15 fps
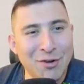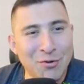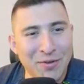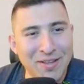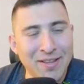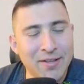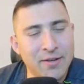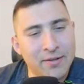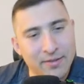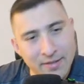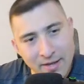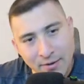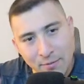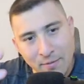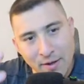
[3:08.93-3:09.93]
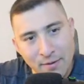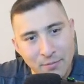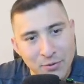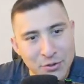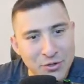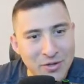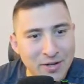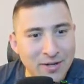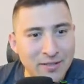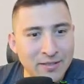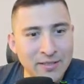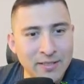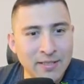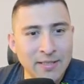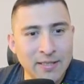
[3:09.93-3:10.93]
looking good thank you buddy appreciate it
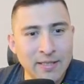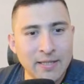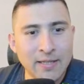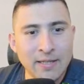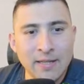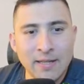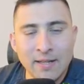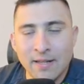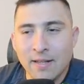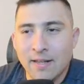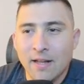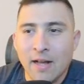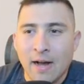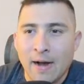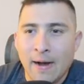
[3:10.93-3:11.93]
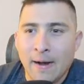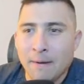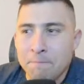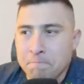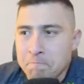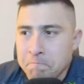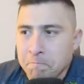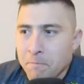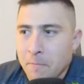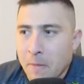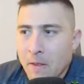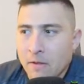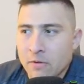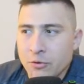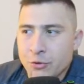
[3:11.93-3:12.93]
um,
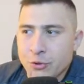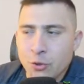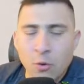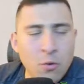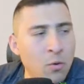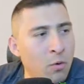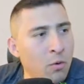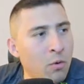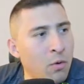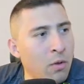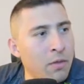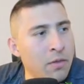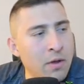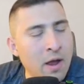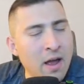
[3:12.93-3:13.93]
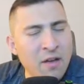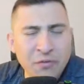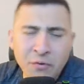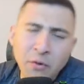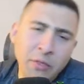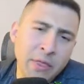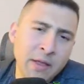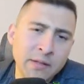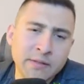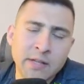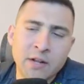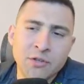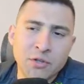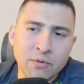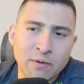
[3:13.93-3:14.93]
so a few things that
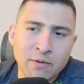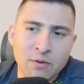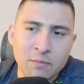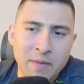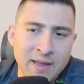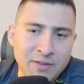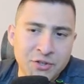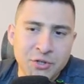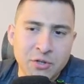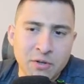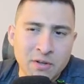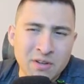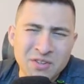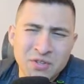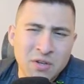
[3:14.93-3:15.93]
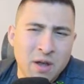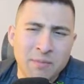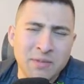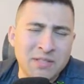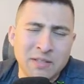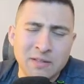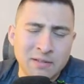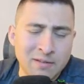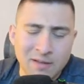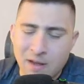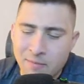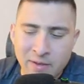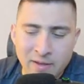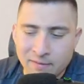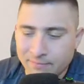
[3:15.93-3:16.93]
I just wanted to mention. There's obviously, I
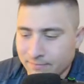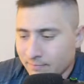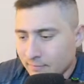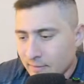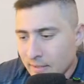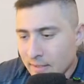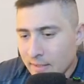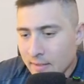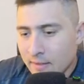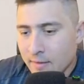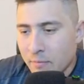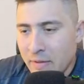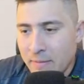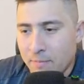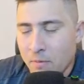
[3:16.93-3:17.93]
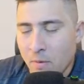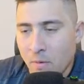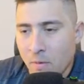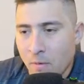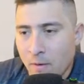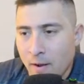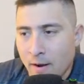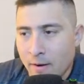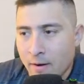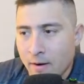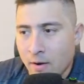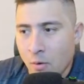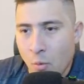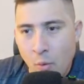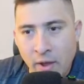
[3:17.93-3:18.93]
mean, people are
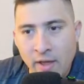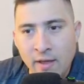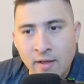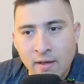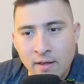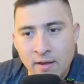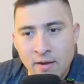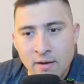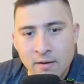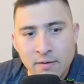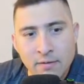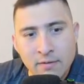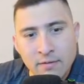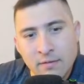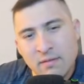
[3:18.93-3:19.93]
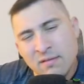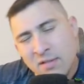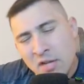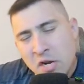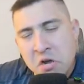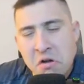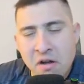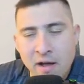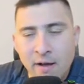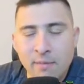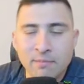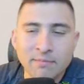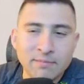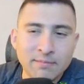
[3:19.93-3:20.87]
awake, and you know, uh,